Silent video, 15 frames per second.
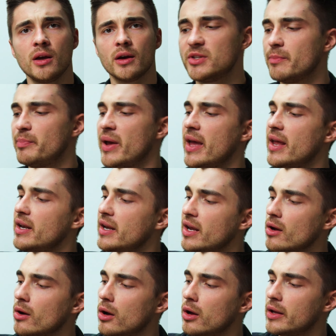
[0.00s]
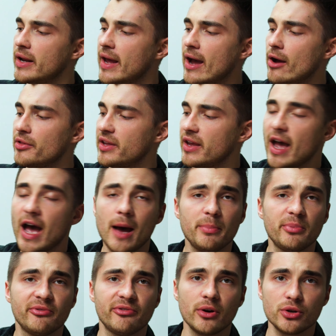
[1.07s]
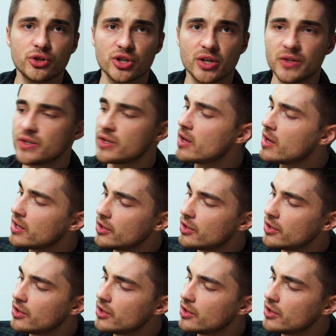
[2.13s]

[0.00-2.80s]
Depending on how the app functions,